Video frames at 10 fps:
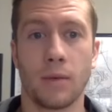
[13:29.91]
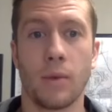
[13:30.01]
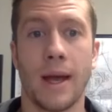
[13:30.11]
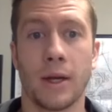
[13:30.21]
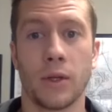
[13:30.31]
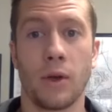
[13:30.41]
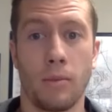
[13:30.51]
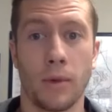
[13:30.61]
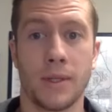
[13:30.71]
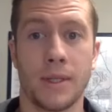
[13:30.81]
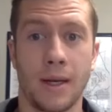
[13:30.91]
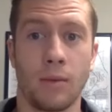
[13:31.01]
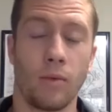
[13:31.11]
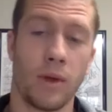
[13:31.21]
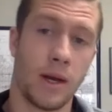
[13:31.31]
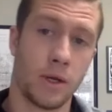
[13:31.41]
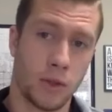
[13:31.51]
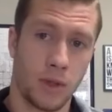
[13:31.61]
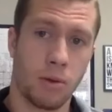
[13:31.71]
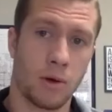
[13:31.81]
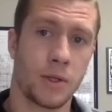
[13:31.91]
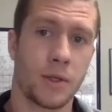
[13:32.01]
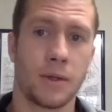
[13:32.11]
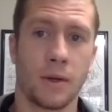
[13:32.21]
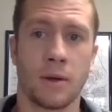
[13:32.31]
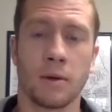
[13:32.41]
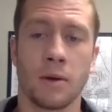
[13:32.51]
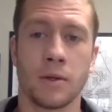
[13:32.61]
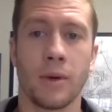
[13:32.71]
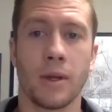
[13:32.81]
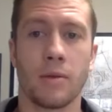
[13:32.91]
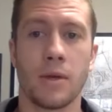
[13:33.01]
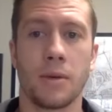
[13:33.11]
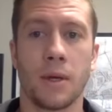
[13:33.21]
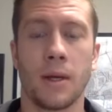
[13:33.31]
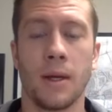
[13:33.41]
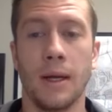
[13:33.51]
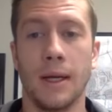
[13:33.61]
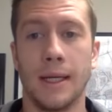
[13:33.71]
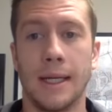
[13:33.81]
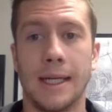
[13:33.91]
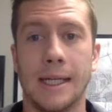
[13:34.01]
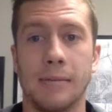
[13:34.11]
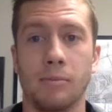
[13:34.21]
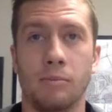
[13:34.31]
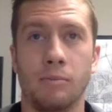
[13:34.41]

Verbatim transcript: and we actually almost did when we initially purchased our 23 unit, mm-hmm.